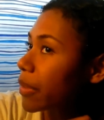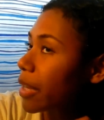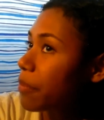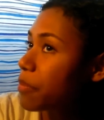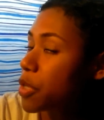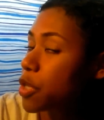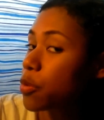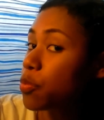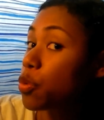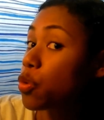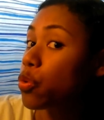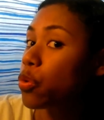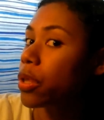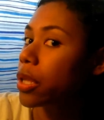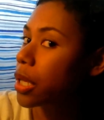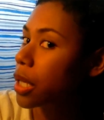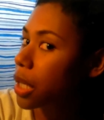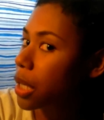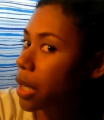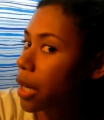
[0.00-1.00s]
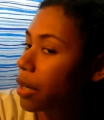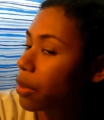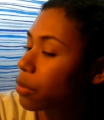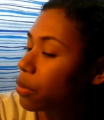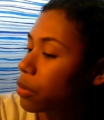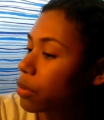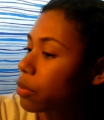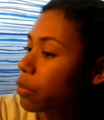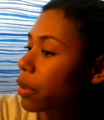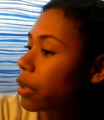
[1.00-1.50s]
I'm smoothing it
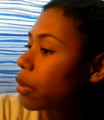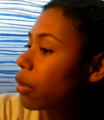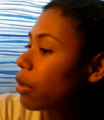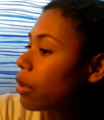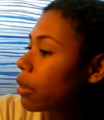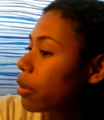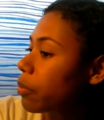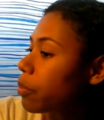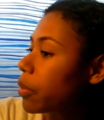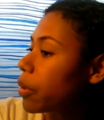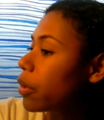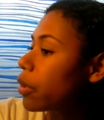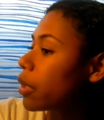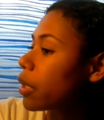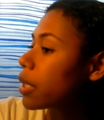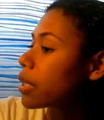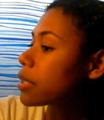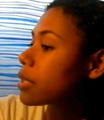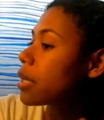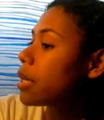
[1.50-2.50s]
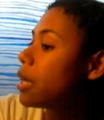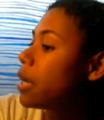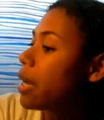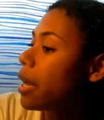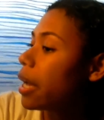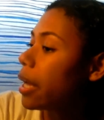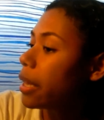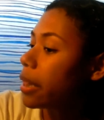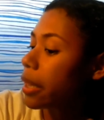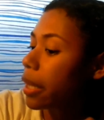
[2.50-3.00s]
out with all the products.
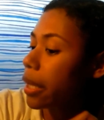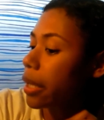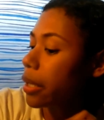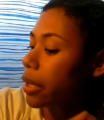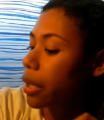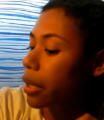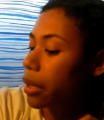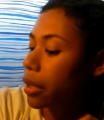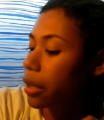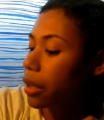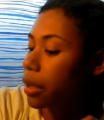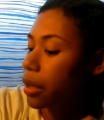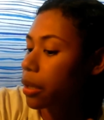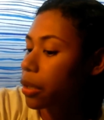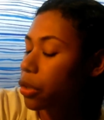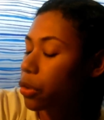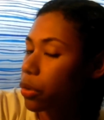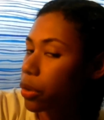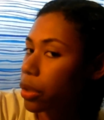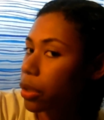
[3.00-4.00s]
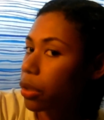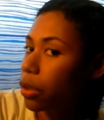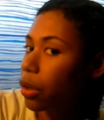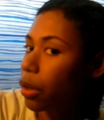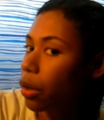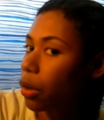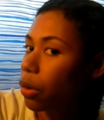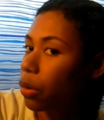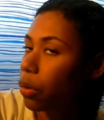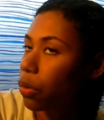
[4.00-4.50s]
And then you can
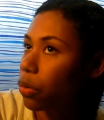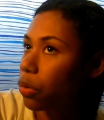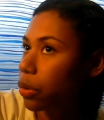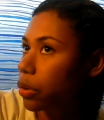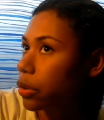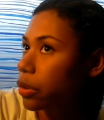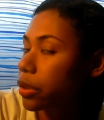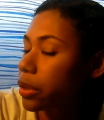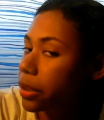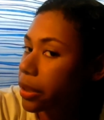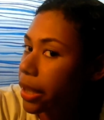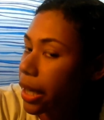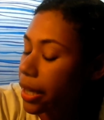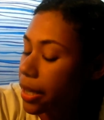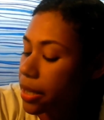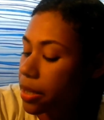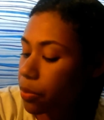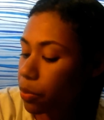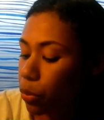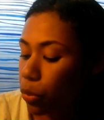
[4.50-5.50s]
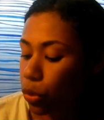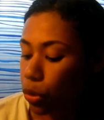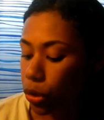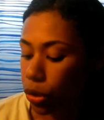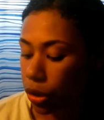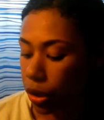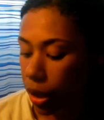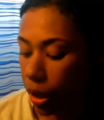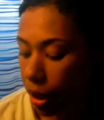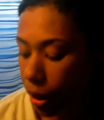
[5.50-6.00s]
go take some
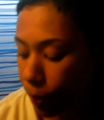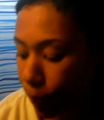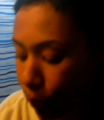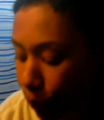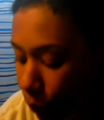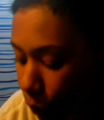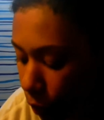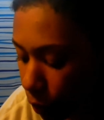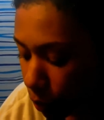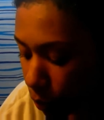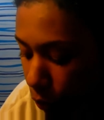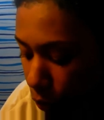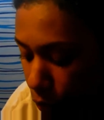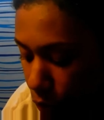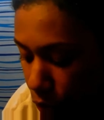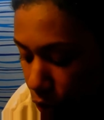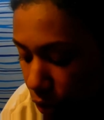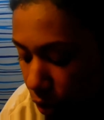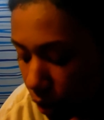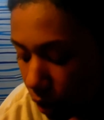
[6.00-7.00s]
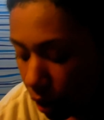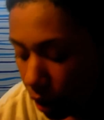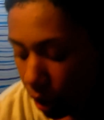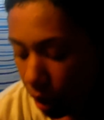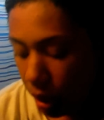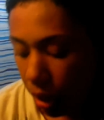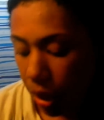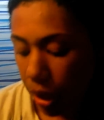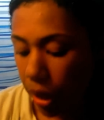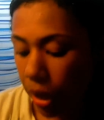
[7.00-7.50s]
more mousse
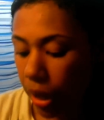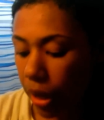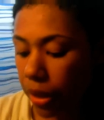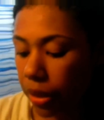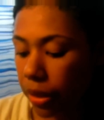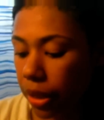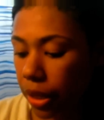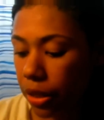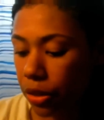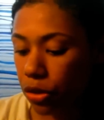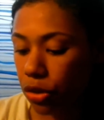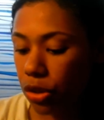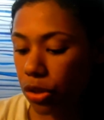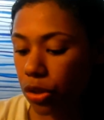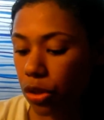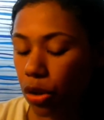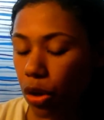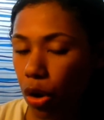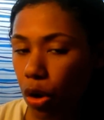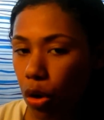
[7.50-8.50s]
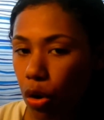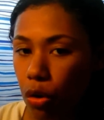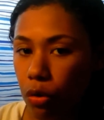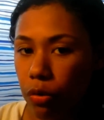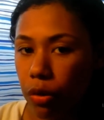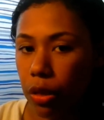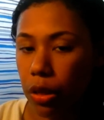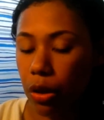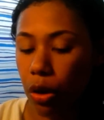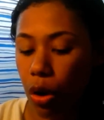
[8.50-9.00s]
and then just go
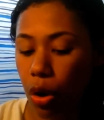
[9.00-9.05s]
over the